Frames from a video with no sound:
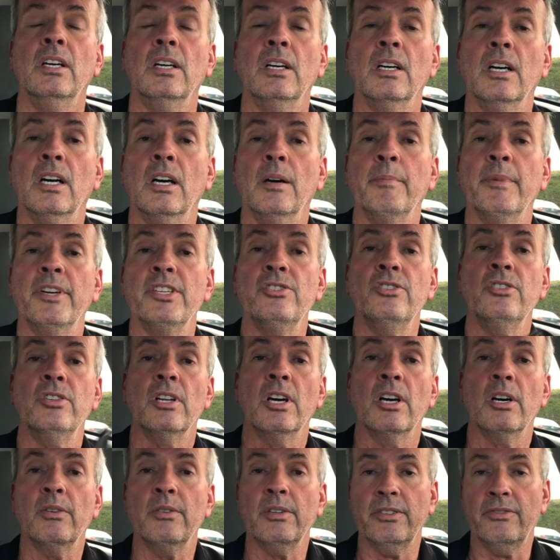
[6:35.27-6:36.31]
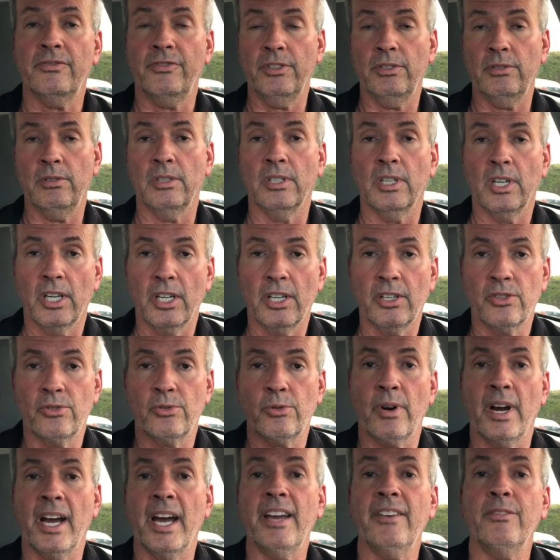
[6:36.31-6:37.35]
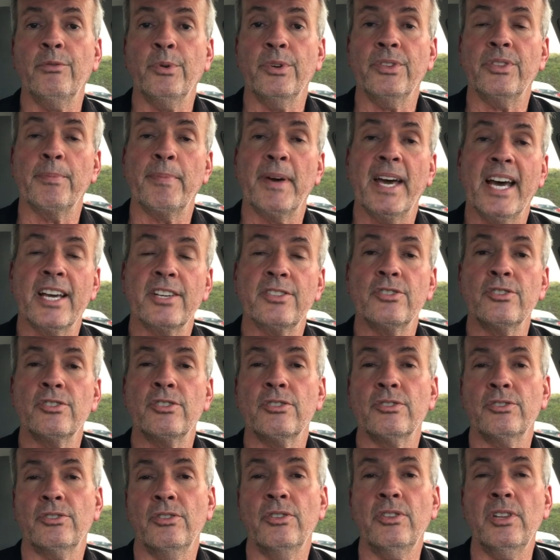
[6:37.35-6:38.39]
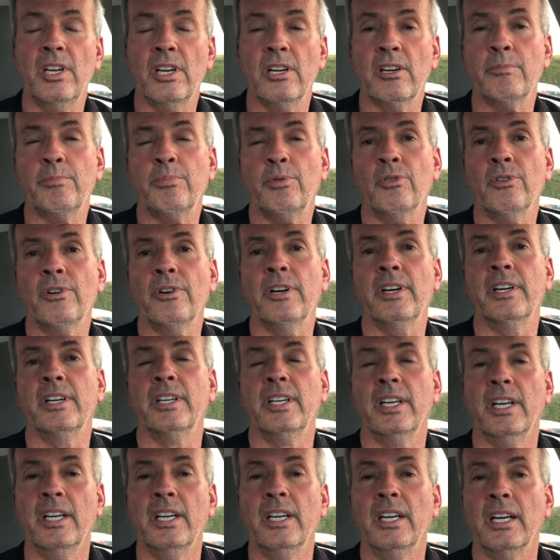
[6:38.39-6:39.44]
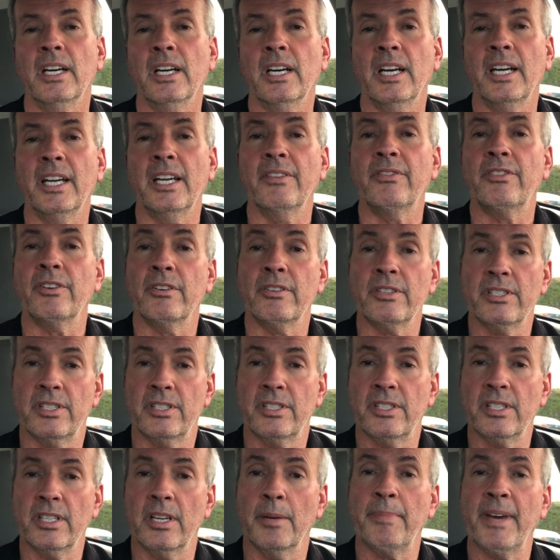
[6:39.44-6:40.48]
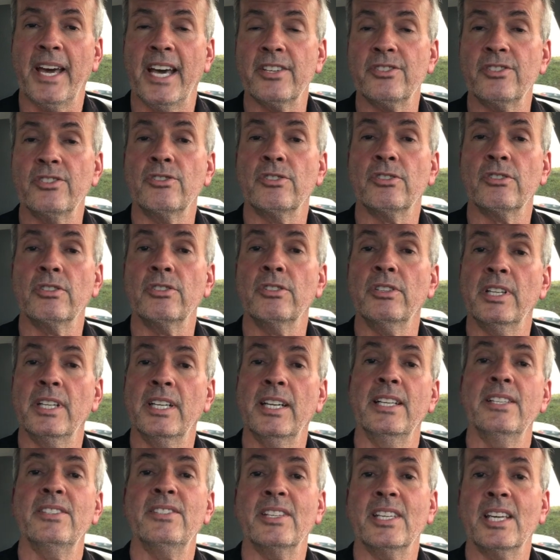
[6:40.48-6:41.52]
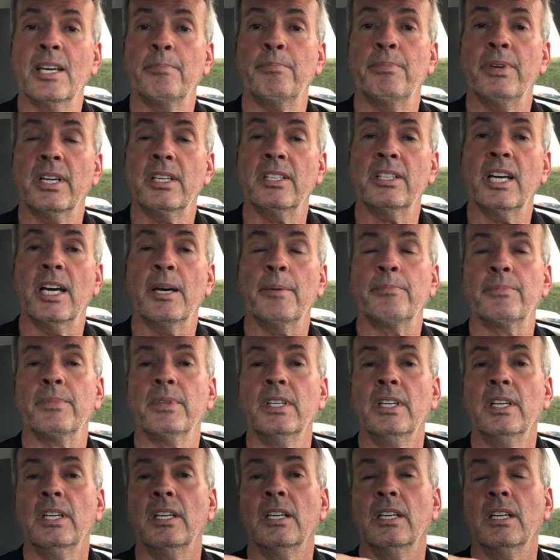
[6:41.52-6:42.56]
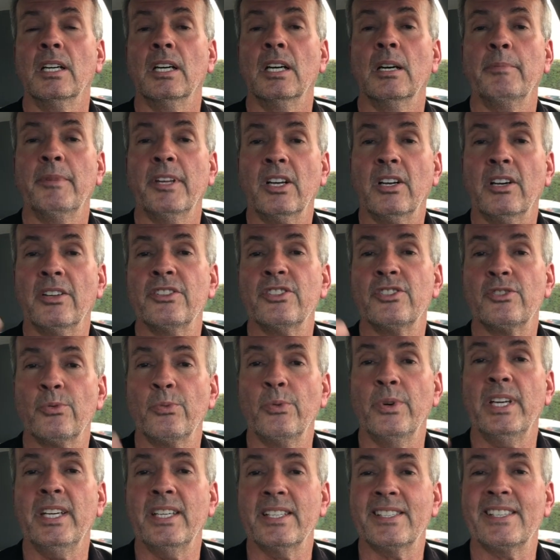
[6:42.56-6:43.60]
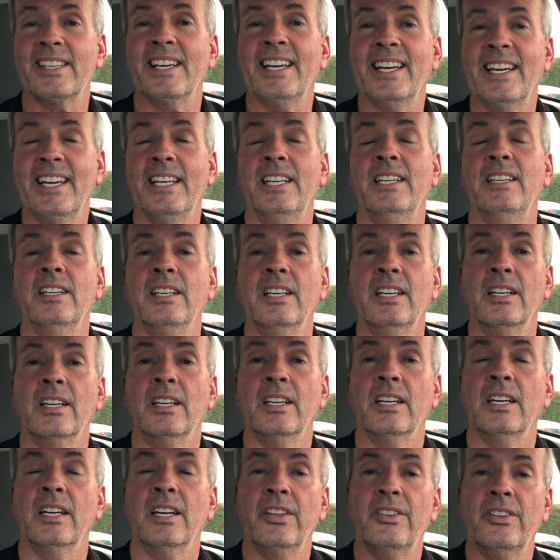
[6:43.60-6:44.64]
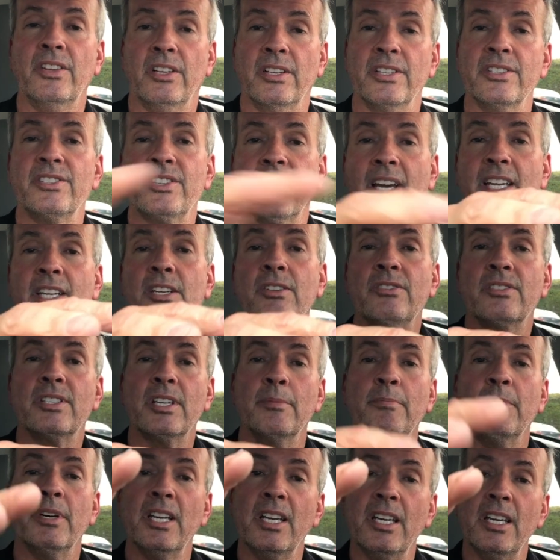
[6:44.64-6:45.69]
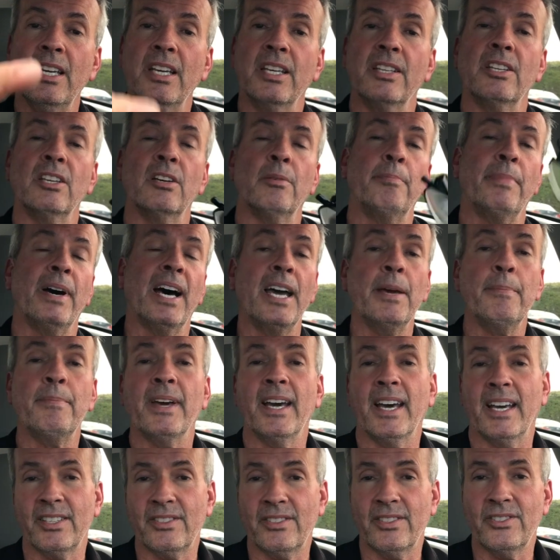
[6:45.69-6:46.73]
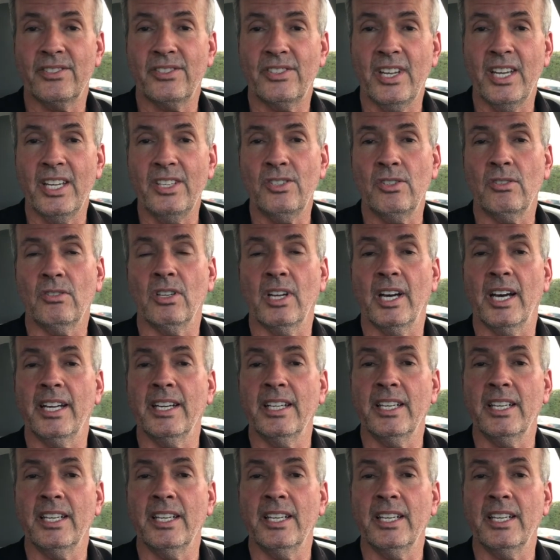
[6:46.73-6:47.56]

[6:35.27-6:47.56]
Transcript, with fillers: Um, as you know, if you drive with the passenger to the airport, uh, if there's a passenger that needs to get picked up, um, they call this reassign. Uh, they'll assign you somebody, and they'll bypass the staging lot